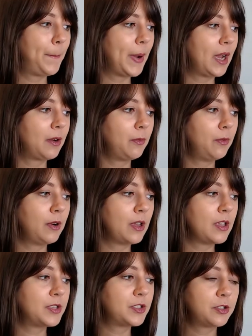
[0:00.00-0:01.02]
But
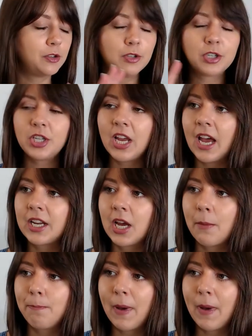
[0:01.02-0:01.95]
as soon as she had her